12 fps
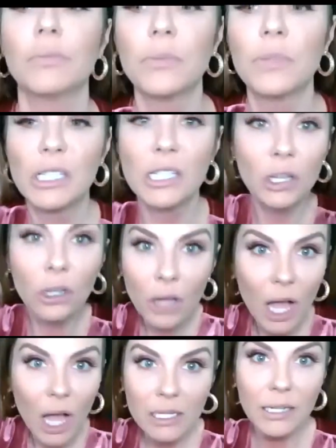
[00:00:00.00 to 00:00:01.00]
still
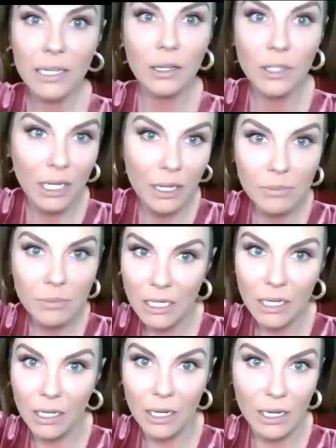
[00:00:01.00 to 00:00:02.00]
contact
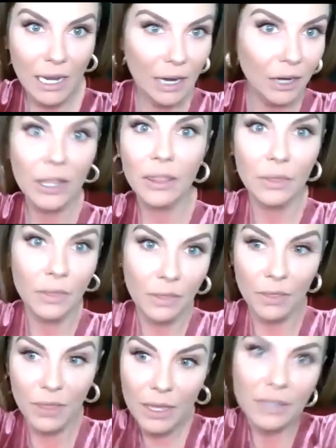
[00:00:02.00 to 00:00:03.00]
L2MD and carry
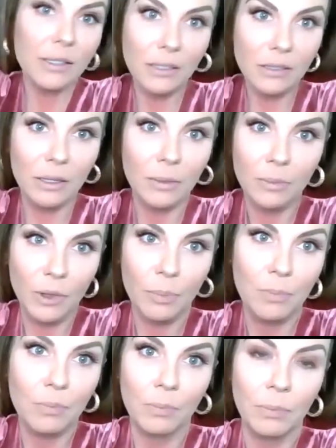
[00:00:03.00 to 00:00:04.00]
this, the
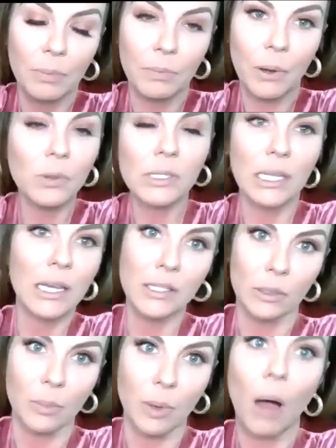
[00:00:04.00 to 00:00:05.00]

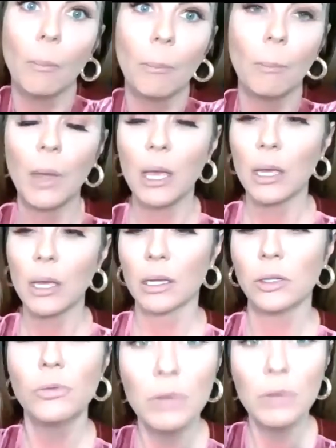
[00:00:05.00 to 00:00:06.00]
post-laser balm,
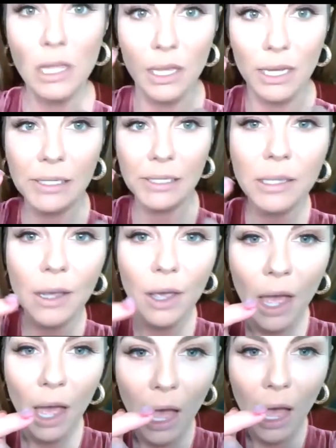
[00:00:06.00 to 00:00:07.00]
because you need this.
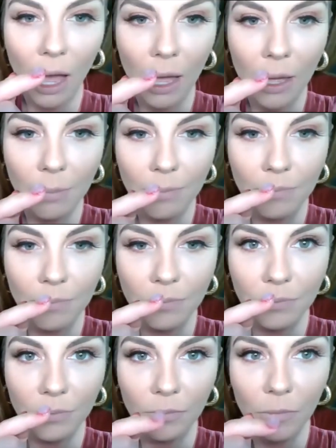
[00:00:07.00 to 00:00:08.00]
Or
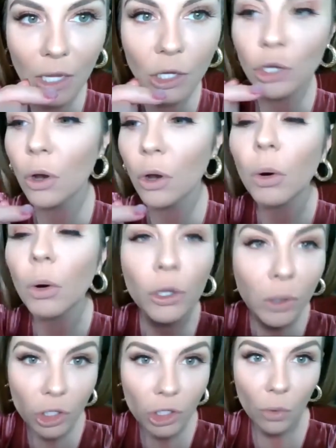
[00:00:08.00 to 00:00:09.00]
you
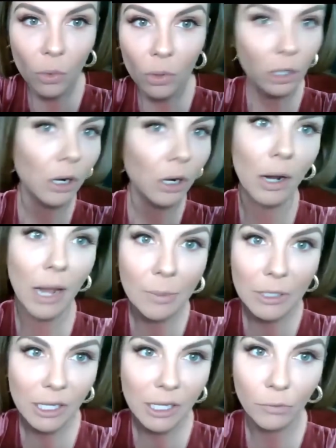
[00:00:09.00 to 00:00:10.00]
could just order it on
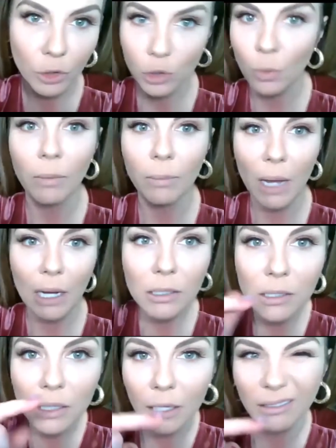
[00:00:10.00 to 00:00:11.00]
Amazon for 12
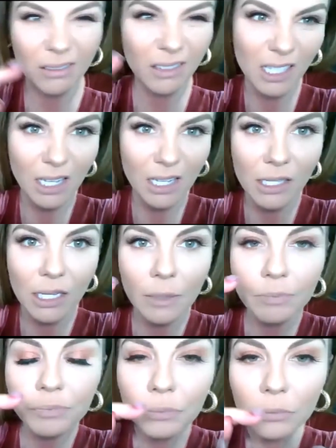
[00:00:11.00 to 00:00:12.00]
bucks. Like, it's
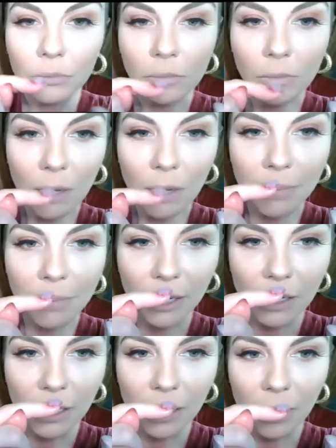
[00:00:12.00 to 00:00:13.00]
easy. But
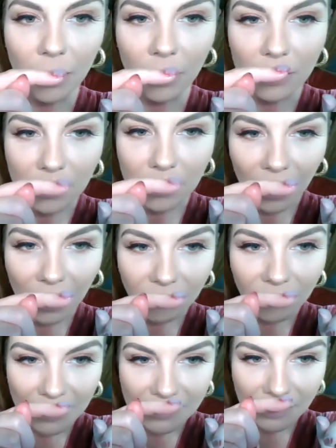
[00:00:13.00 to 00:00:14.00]
it's like
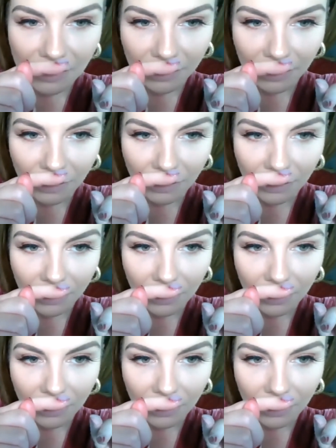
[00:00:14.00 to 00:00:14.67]
Vaseline.